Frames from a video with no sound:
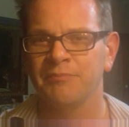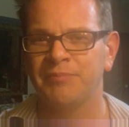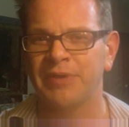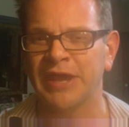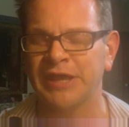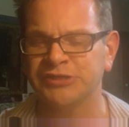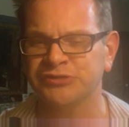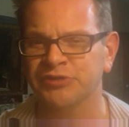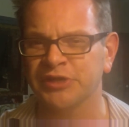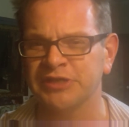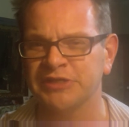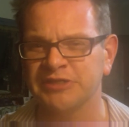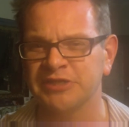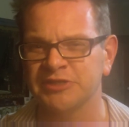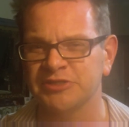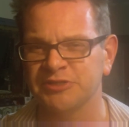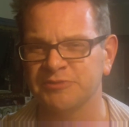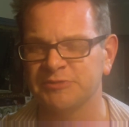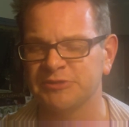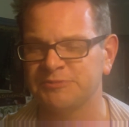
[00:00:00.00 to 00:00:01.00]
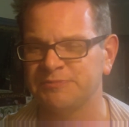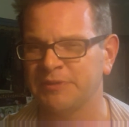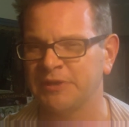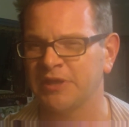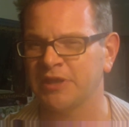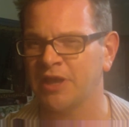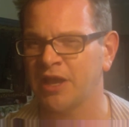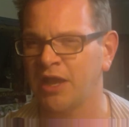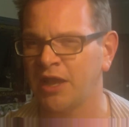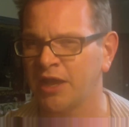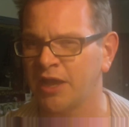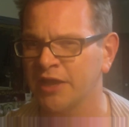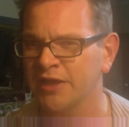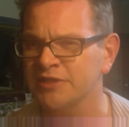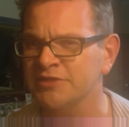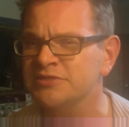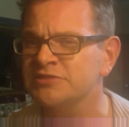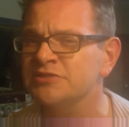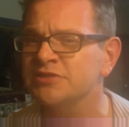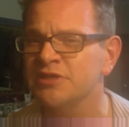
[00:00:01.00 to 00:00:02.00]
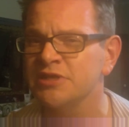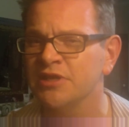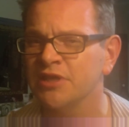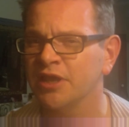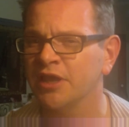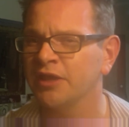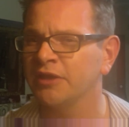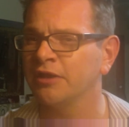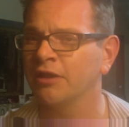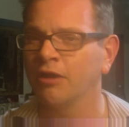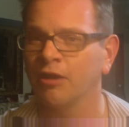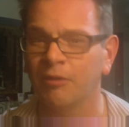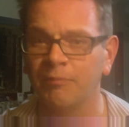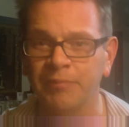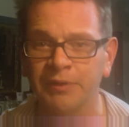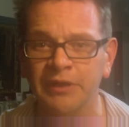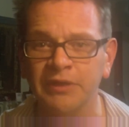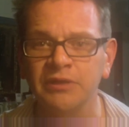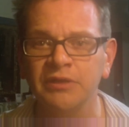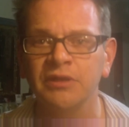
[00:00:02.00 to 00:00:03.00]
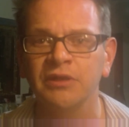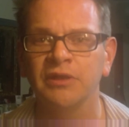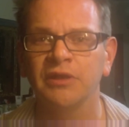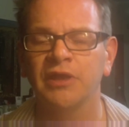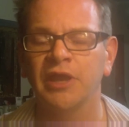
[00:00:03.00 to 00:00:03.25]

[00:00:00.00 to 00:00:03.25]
Patriotism is being honest and open